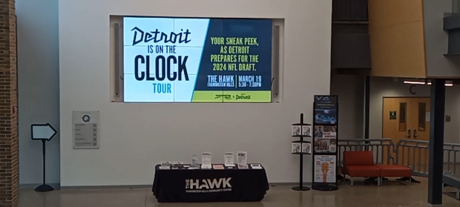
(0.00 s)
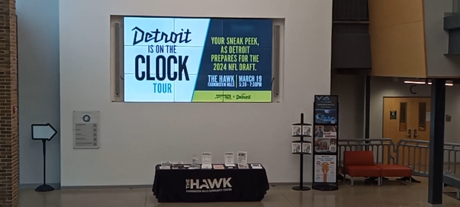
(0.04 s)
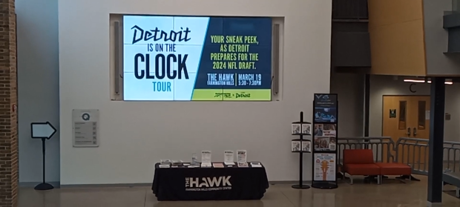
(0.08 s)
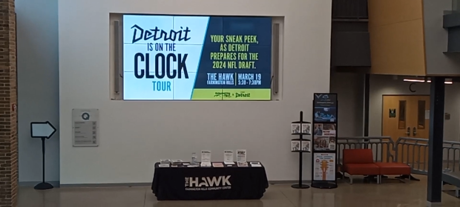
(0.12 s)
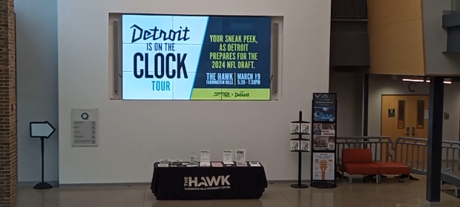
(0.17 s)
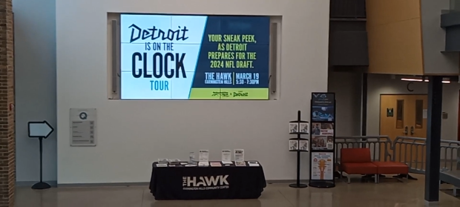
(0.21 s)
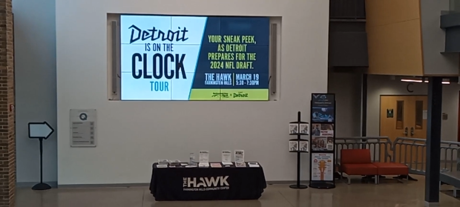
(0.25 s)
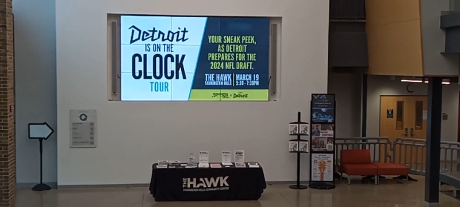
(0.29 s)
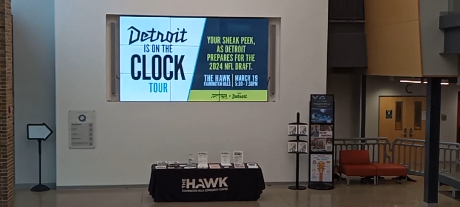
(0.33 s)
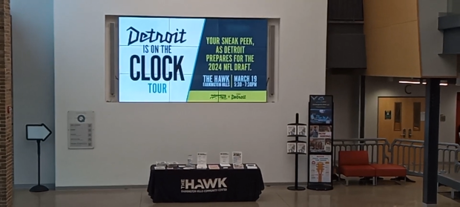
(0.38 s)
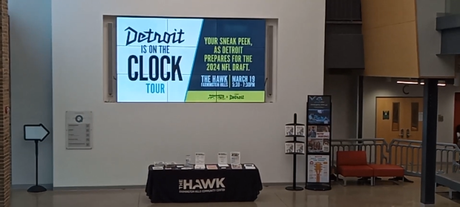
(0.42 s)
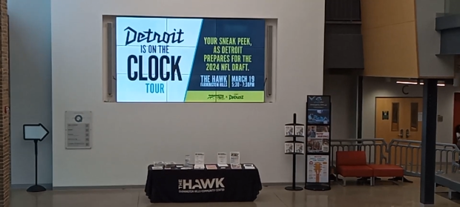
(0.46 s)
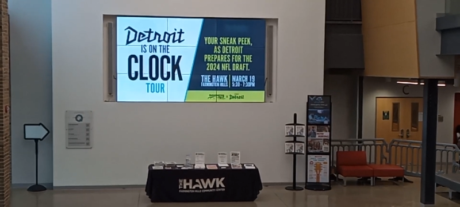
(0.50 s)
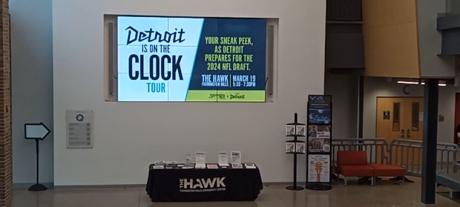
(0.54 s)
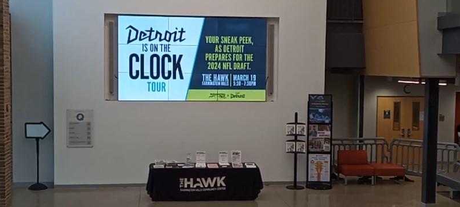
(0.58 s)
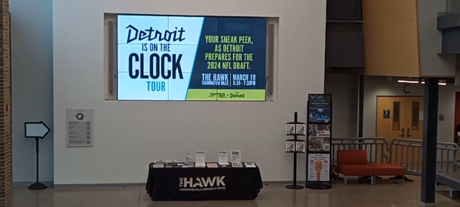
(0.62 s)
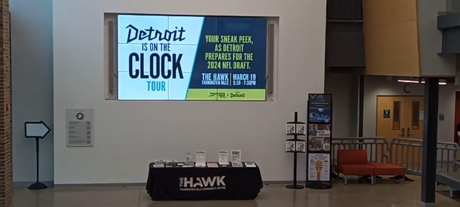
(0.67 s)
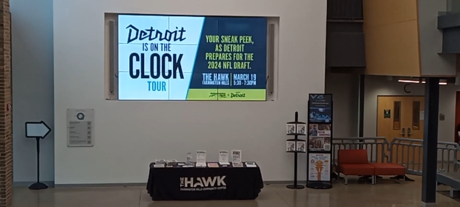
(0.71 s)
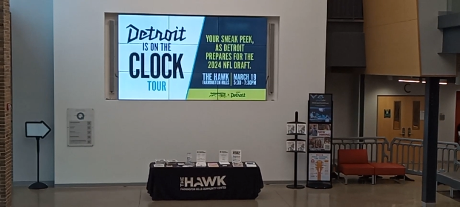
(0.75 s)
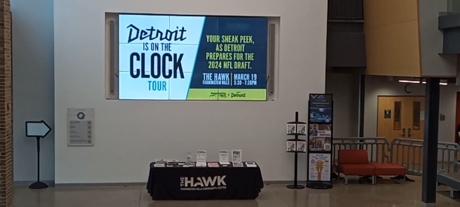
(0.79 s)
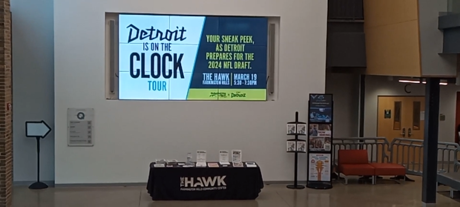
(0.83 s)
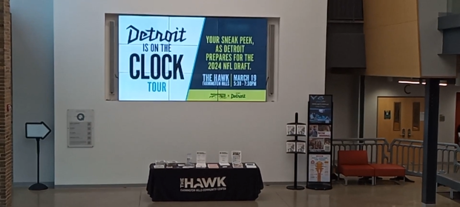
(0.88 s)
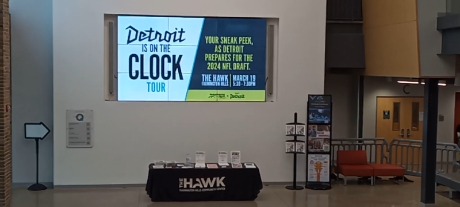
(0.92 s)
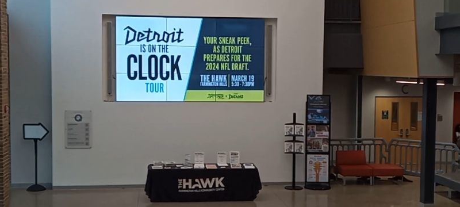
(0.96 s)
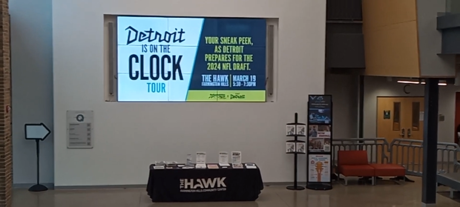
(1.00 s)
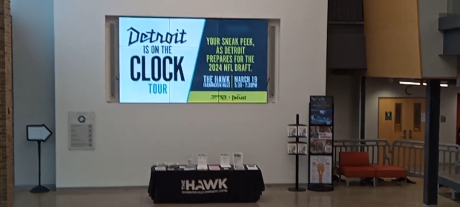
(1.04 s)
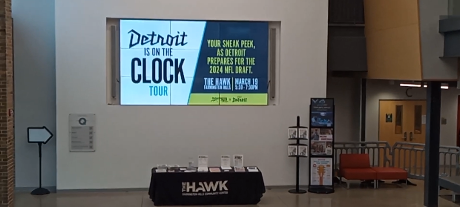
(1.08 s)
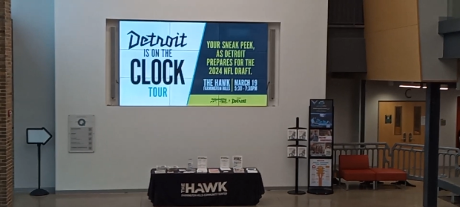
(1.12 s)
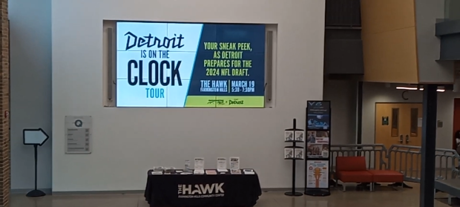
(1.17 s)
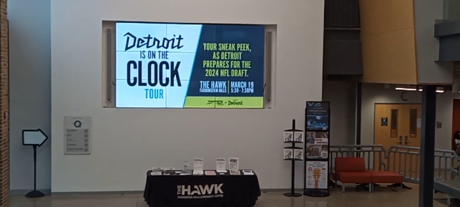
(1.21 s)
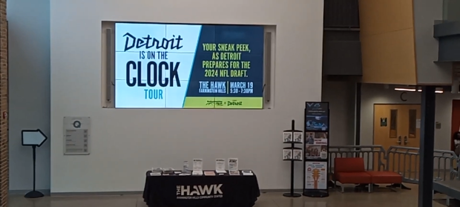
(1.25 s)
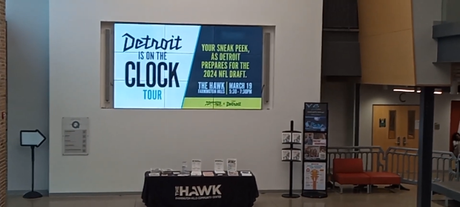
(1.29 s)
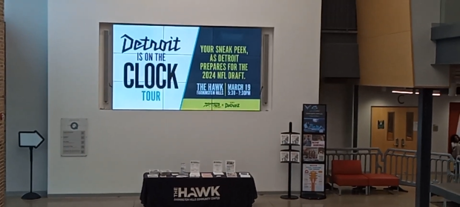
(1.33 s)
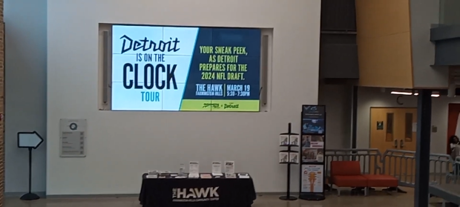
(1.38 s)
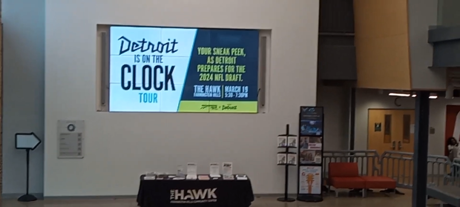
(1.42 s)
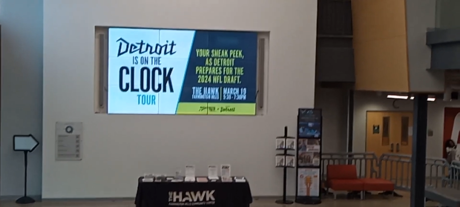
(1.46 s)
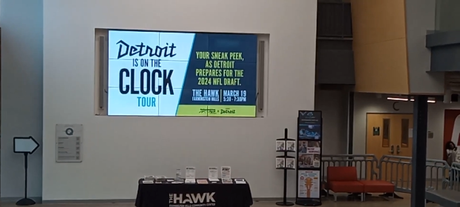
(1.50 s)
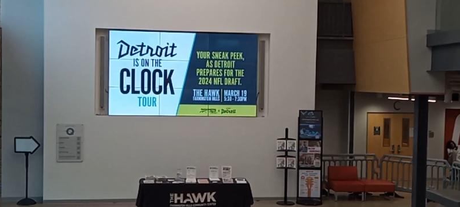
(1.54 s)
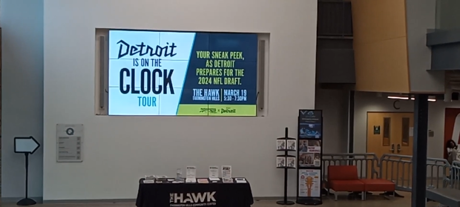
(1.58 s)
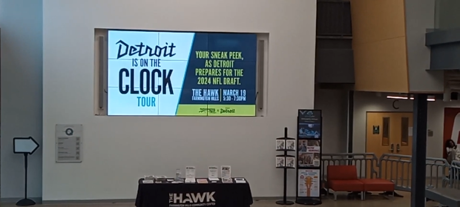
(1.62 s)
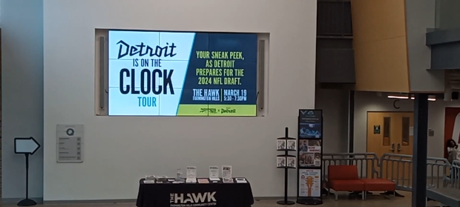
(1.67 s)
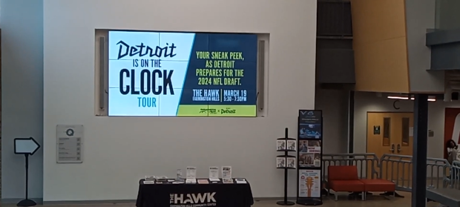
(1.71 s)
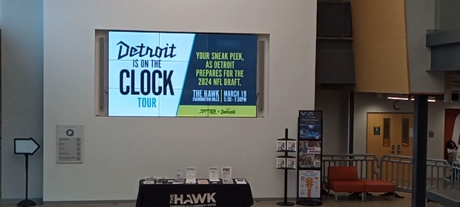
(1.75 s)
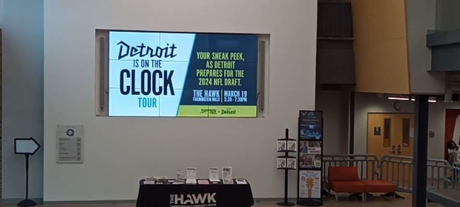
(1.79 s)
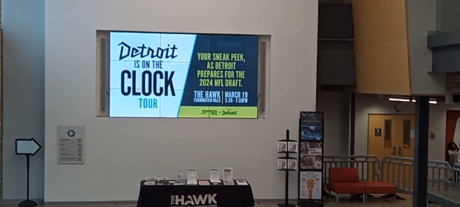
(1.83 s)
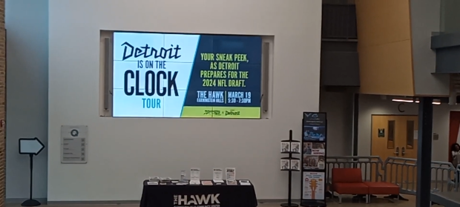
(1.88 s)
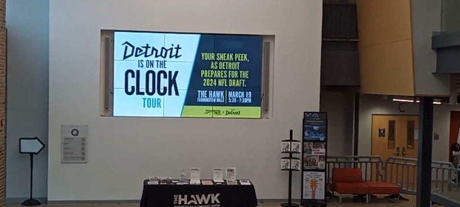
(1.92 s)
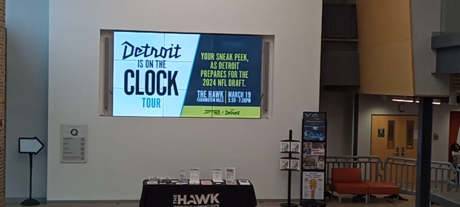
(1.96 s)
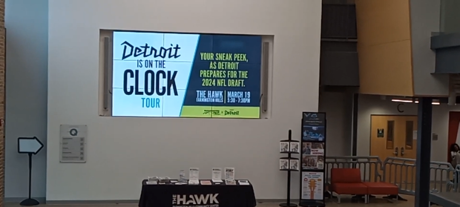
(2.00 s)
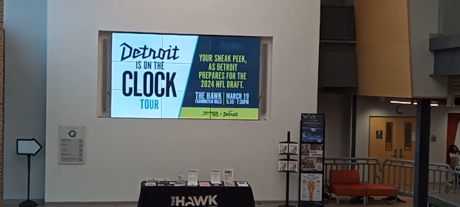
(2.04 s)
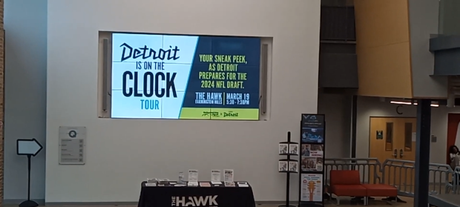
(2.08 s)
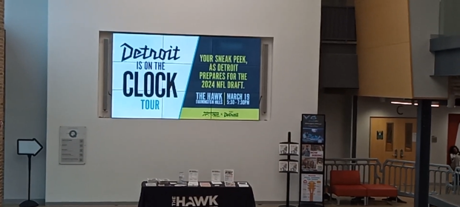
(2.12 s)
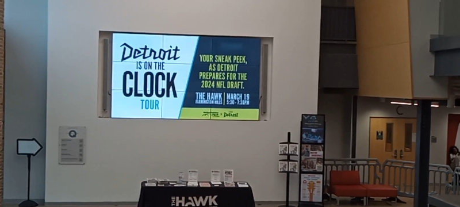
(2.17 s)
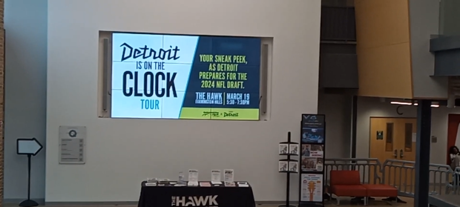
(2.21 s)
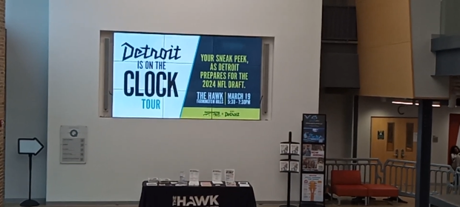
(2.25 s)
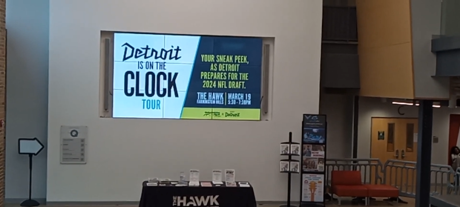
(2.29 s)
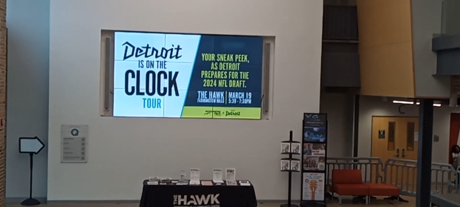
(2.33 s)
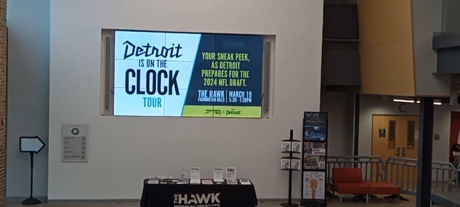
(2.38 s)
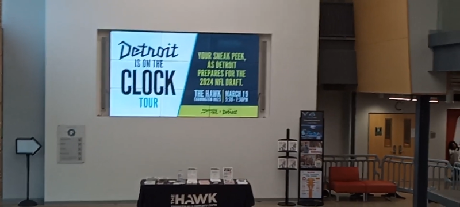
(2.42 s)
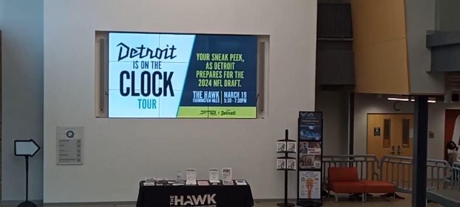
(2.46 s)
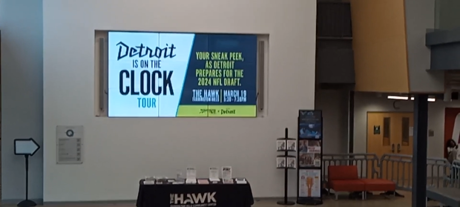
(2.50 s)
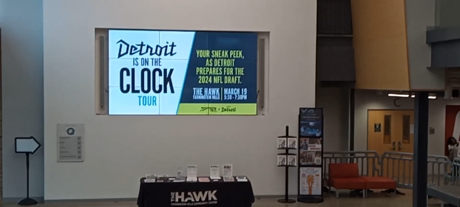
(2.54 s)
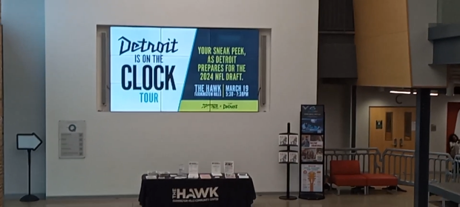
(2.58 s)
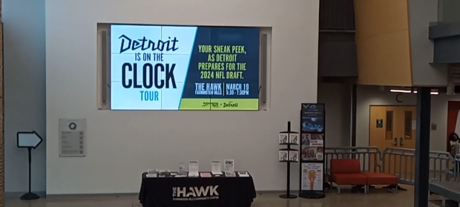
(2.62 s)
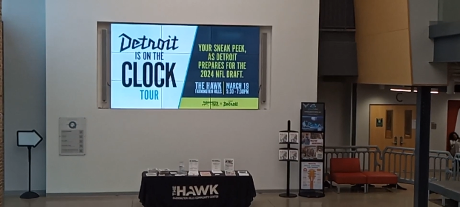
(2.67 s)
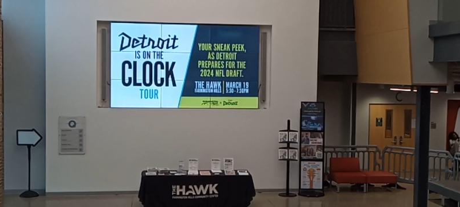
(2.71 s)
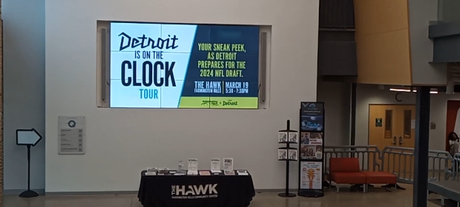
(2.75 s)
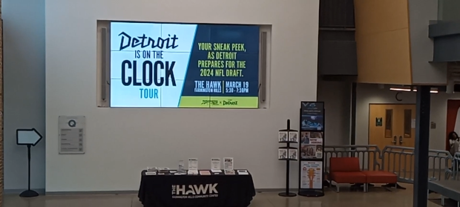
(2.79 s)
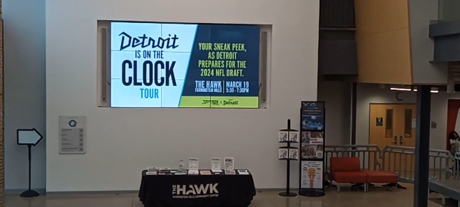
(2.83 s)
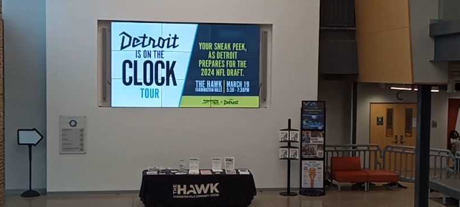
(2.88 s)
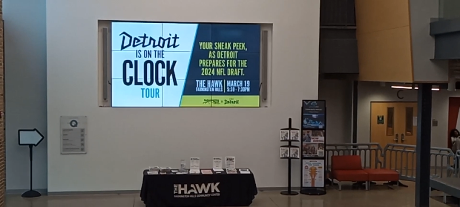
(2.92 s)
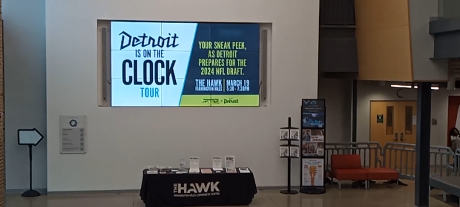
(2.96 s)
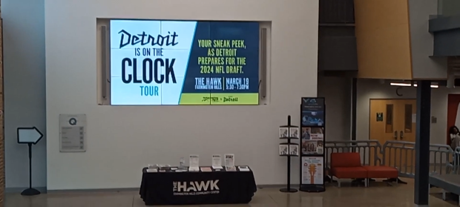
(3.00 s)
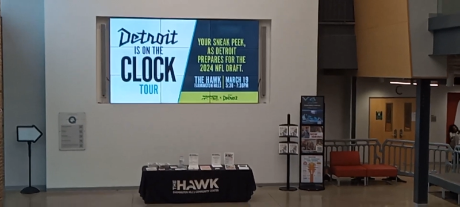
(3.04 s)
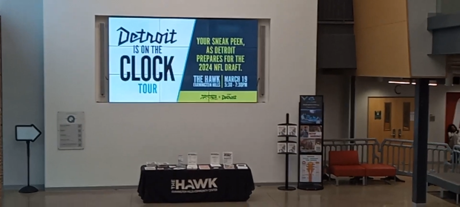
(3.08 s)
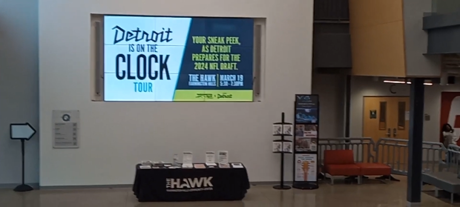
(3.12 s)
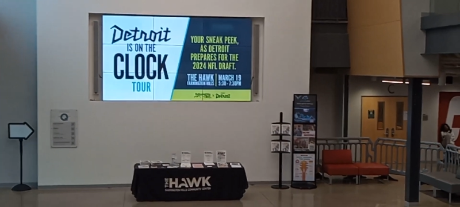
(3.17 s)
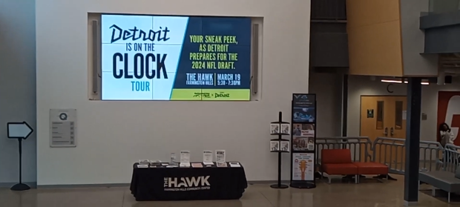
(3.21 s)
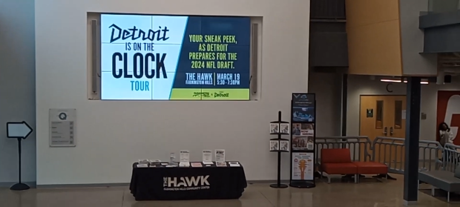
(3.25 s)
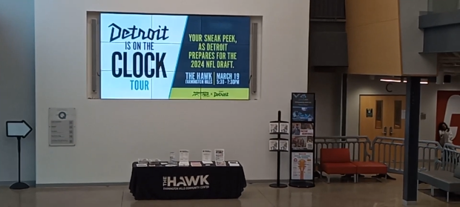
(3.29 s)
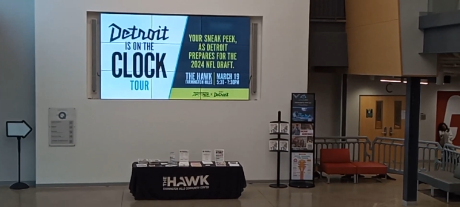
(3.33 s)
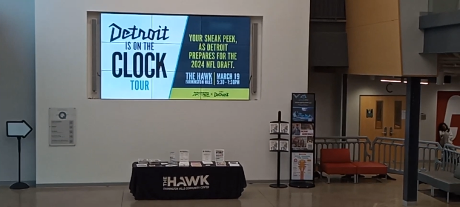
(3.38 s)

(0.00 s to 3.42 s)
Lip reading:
No face is visible, so there are no lips to read.